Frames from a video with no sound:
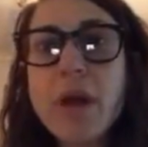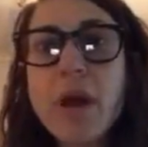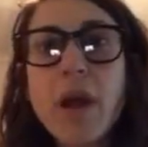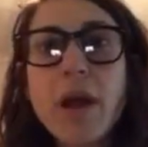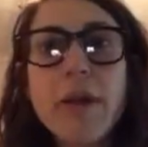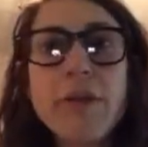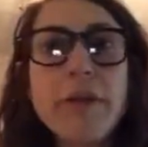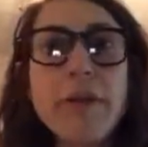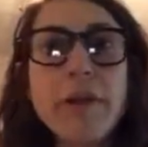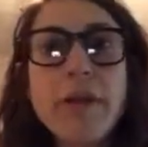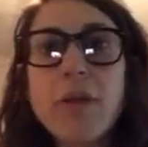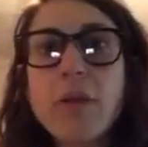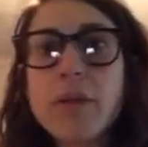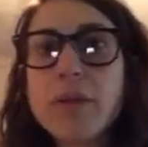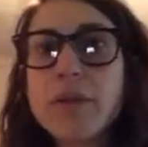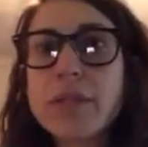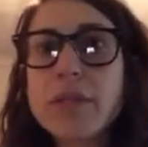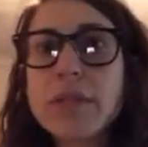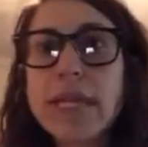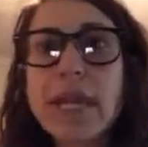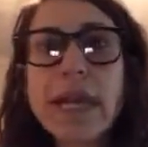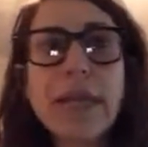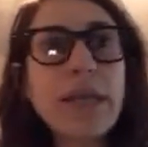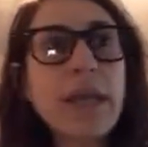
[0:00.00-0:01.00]
Are they
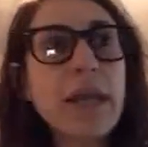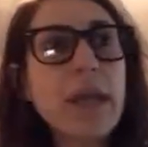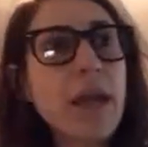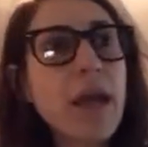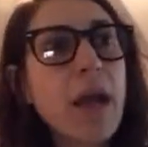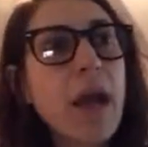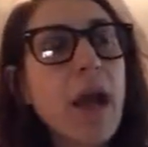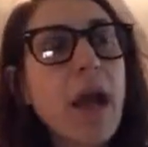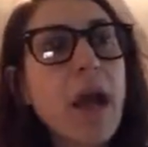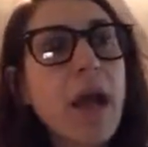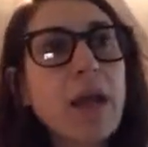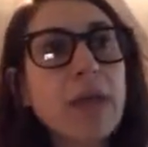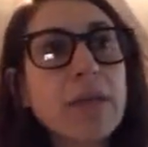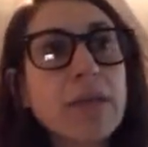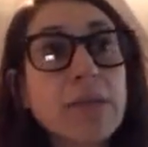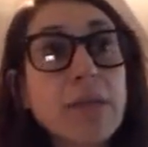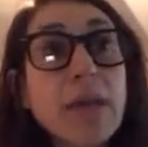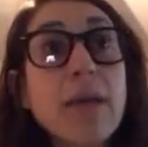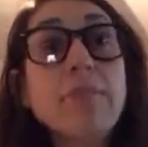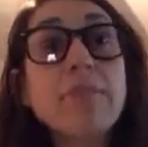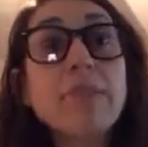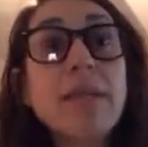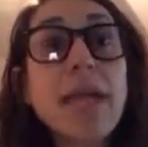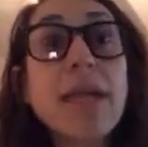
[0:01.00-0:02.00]
goals that, like,
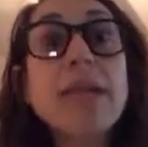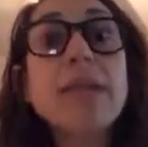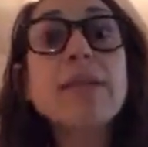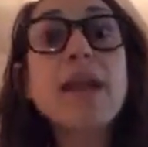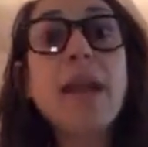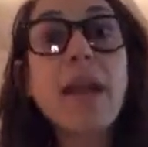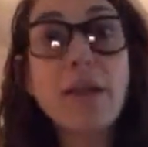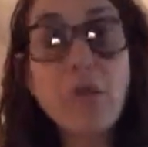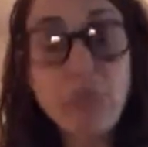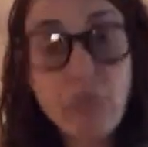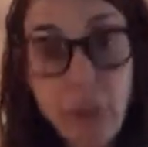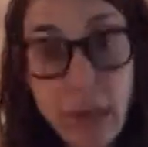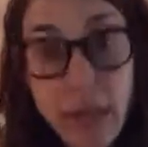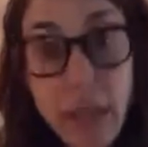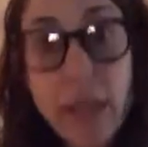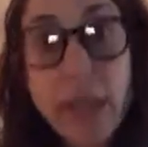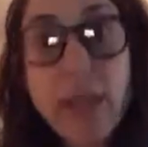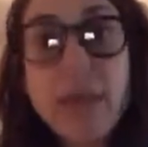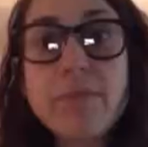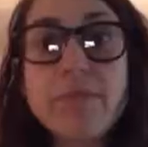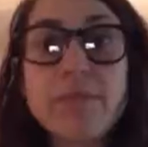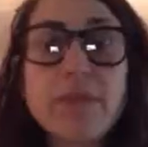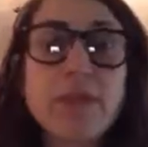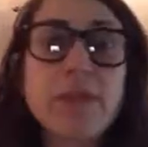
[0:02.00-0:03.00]
some days I
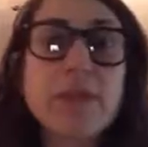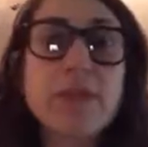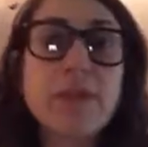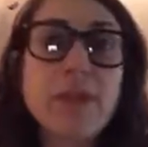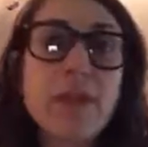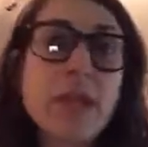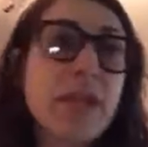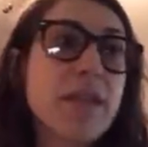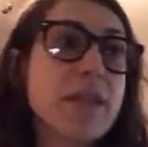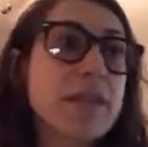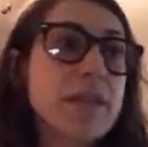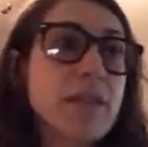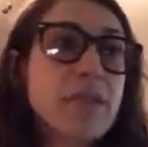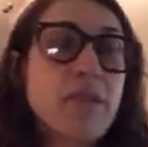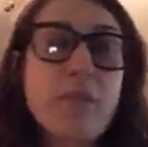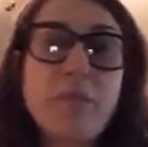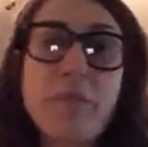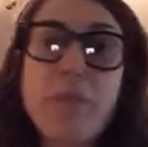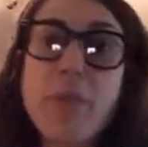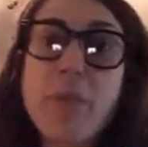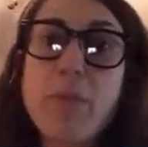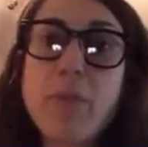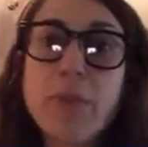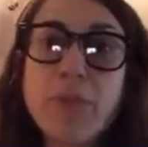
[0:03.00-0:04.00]
really am just looking to see
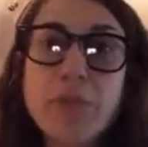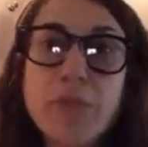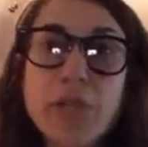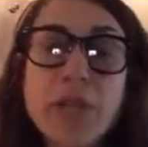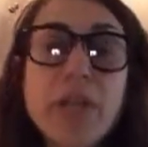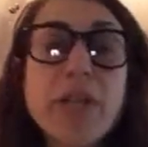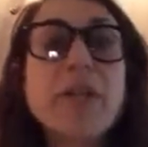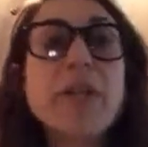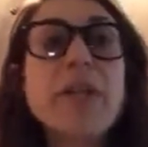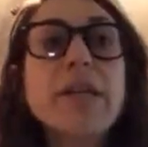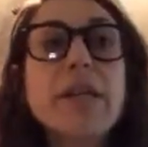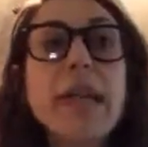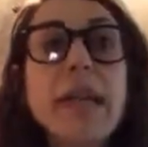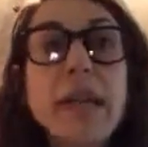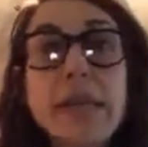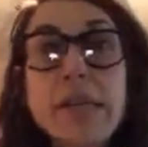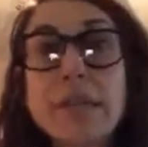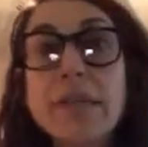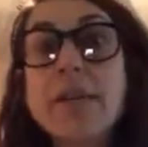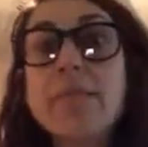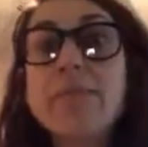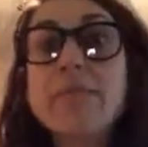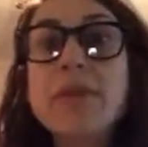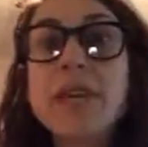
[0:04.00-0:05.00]
what people are sharing.
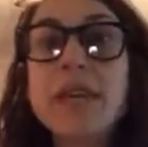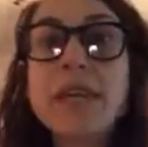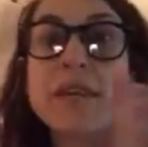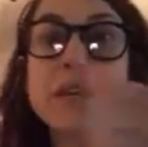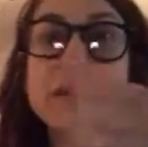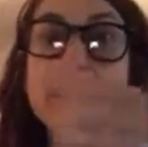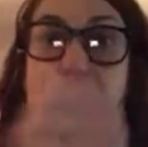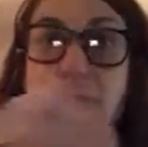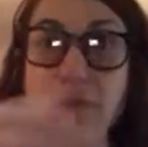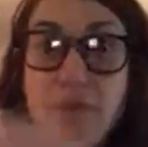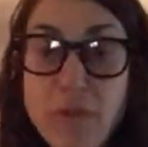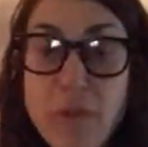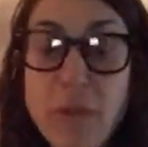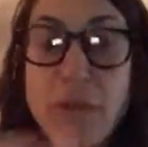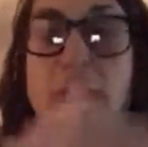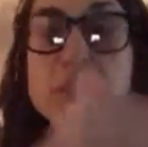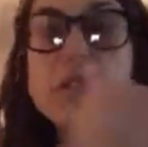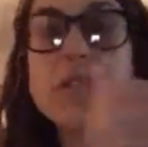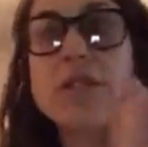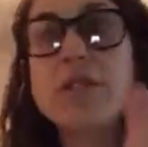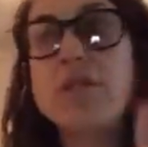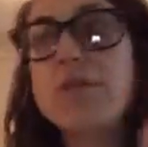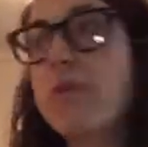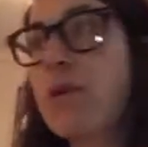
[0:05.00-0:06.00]
Some days I really
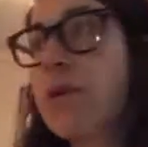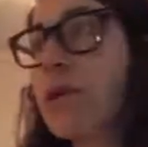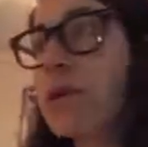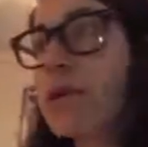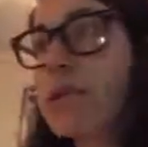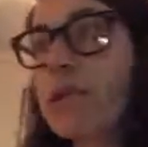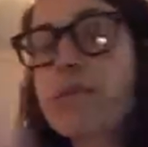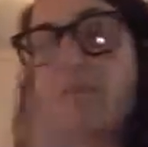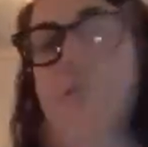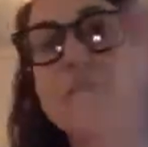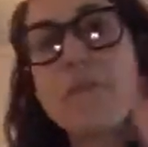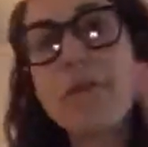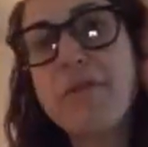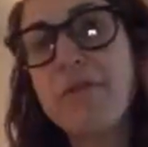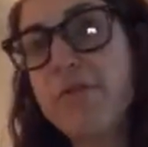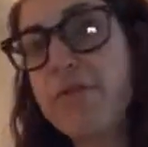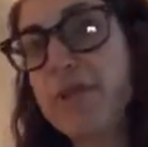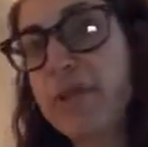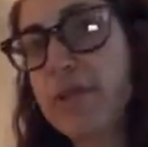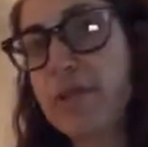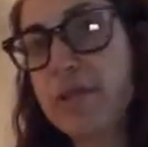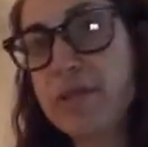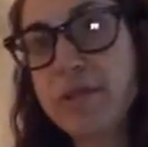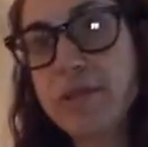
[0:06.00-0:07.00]
just want to see what my
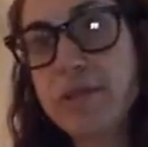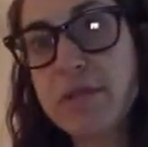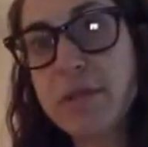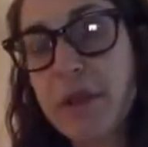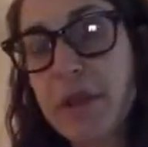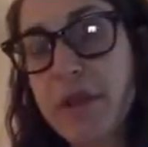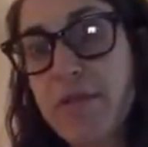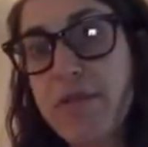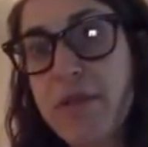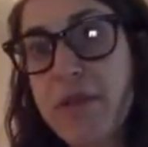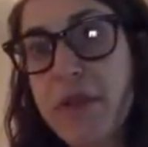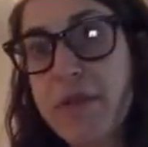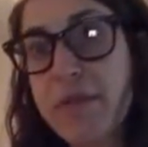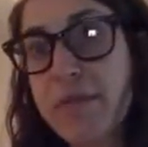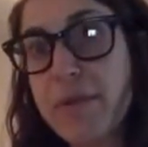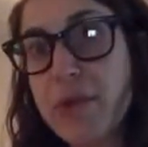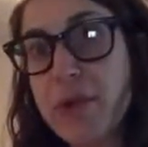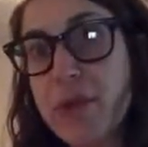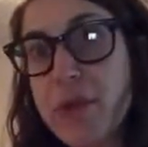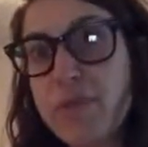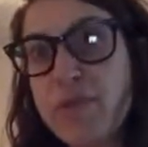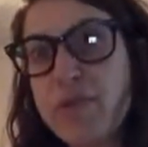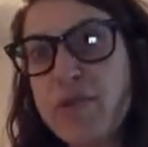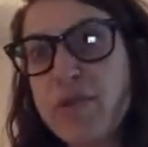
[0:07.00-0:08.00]
friends and family
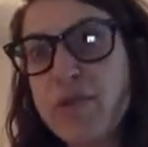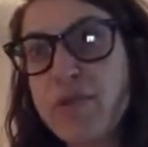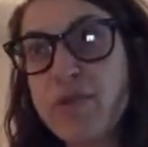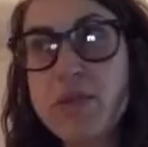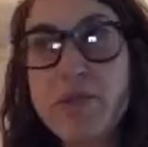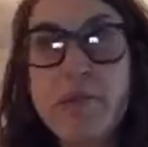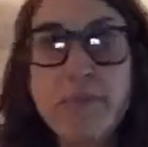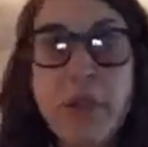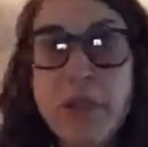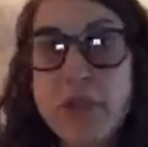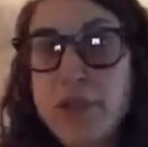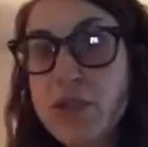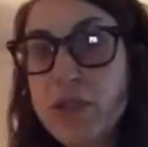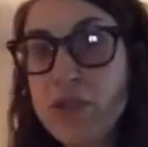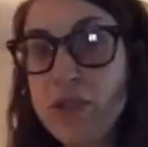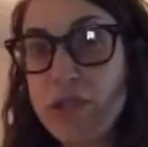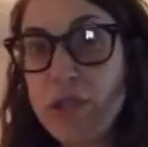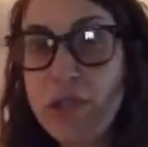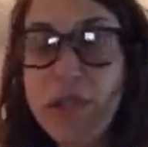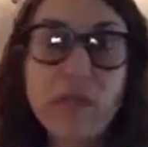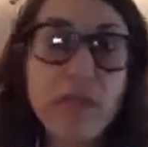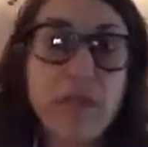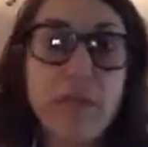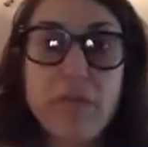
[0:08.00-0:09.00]
are up to in the pictures
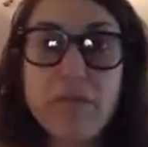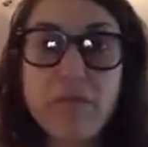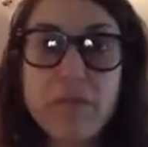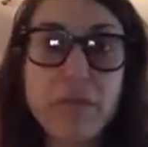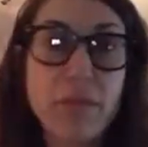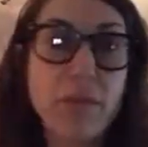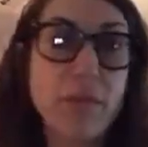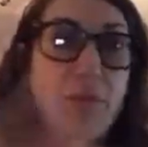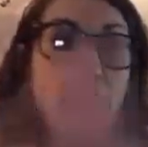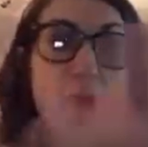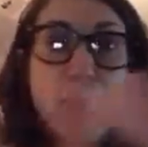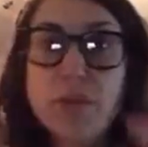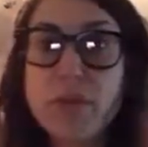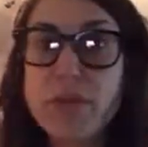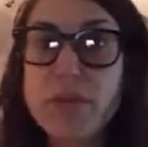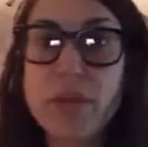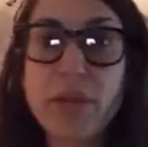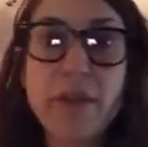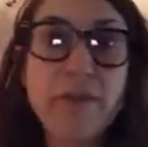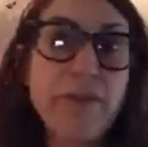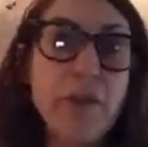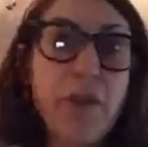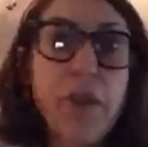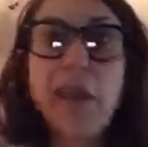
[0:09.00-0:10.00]
that they're
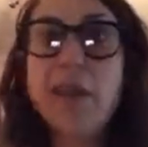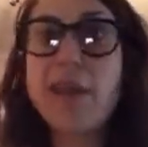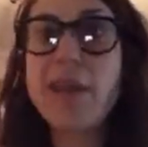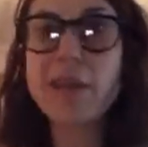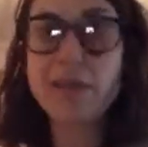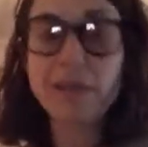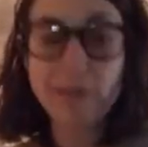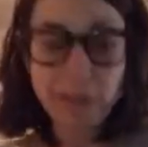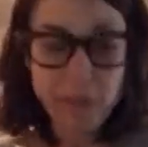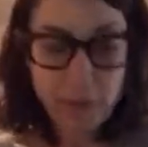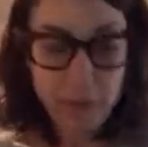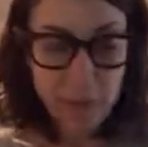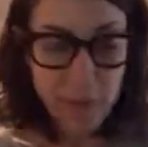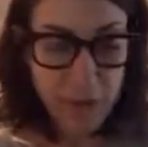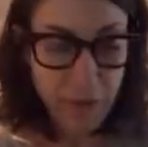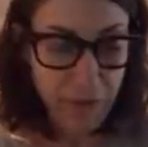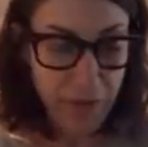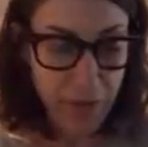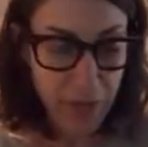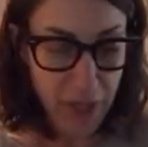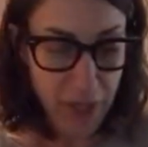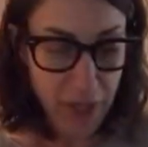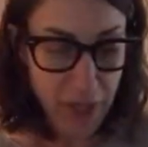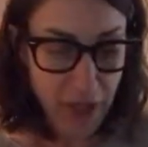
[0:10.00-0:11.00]
posting of their kids and
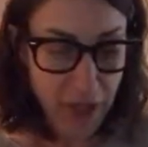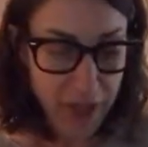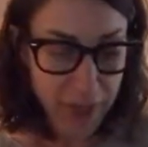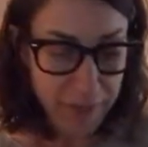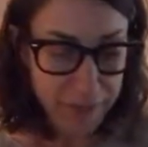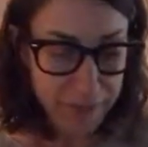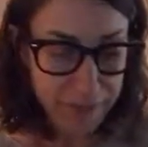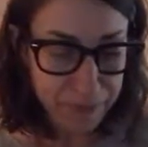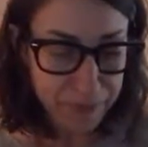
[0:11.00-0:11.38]
stuff like that.